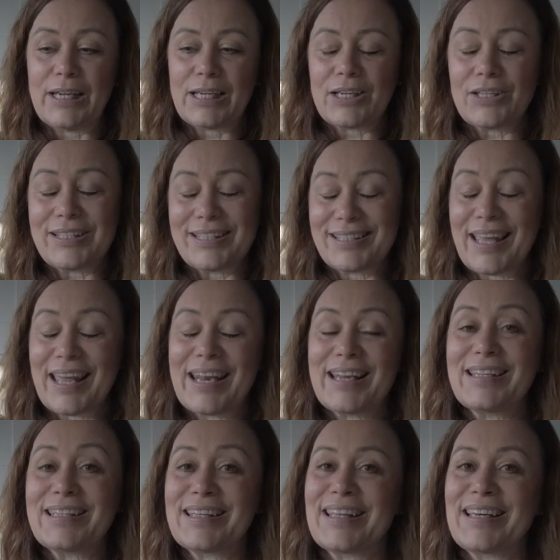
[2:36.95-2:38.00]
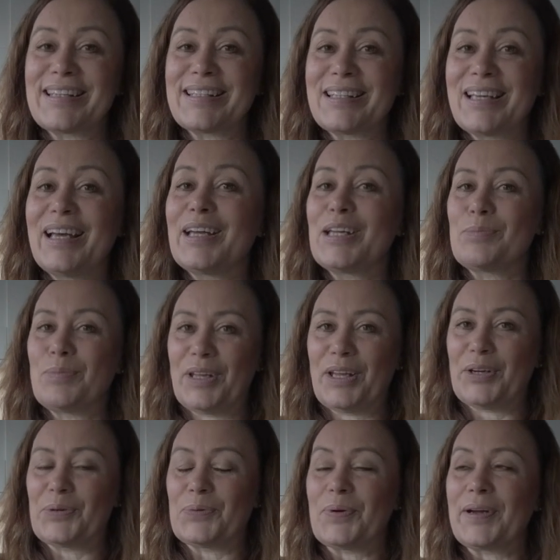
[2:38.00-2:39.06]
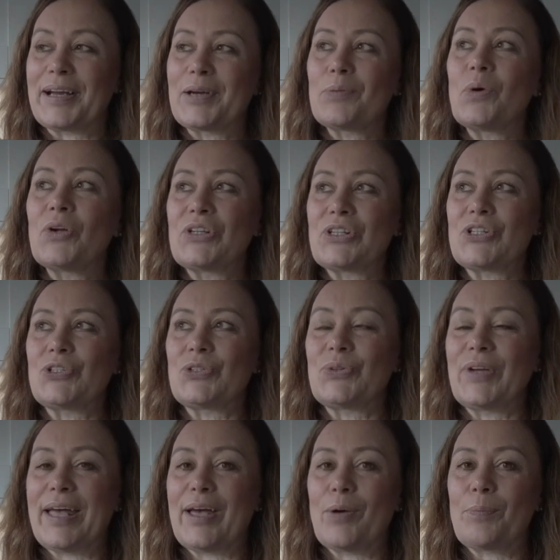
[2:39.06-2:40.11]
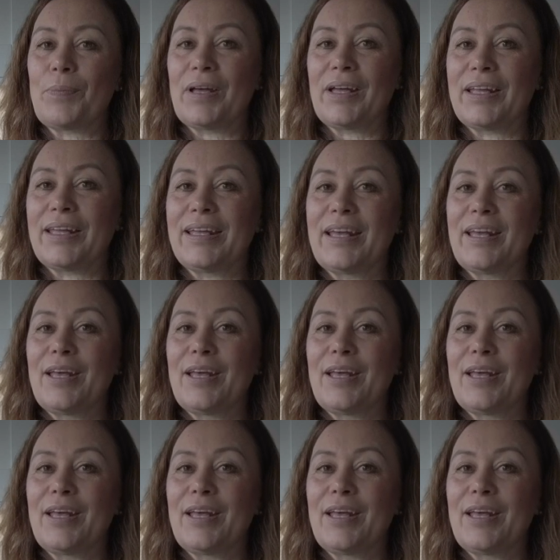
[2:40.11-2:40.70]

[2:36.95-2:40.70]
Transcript: because it's getting to that time now where I want to get my